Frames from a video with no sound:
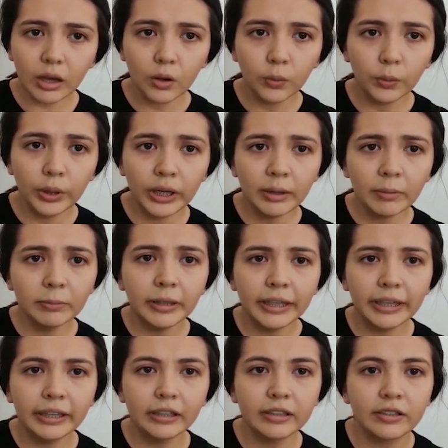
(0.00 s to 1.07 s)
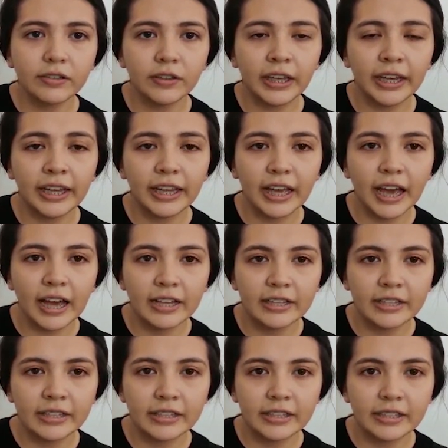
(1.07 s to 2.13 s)
William Blake today
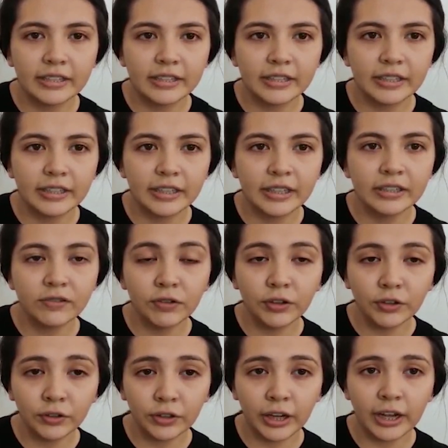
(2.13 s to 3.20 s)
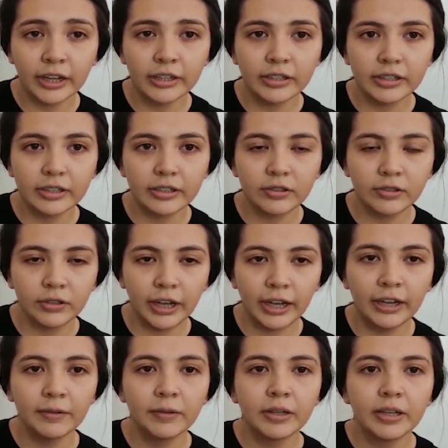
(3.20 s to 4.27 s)
is recognized today
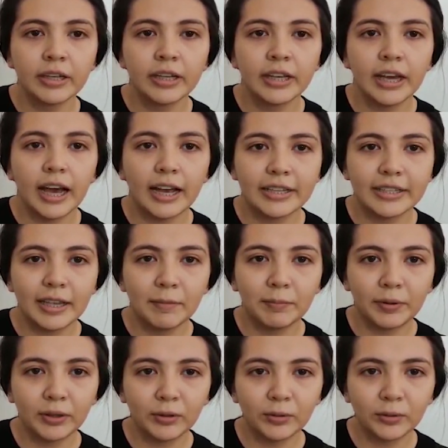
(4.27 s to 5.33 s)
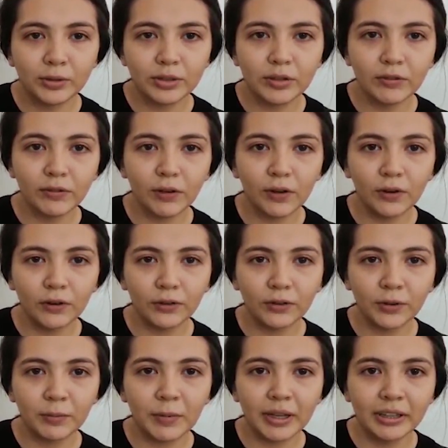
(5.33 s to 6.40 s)
as a precursor of
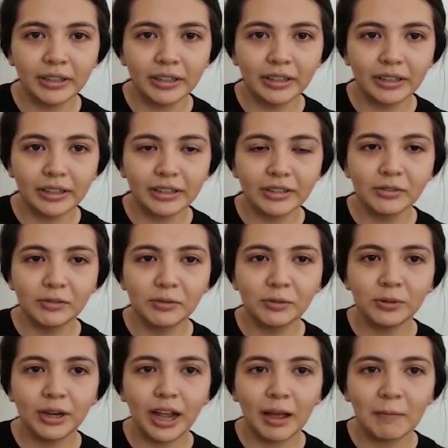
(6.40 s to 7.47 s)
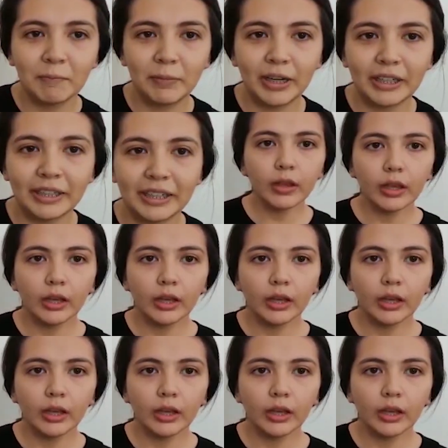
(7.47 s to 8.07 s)
romantic literature and painting.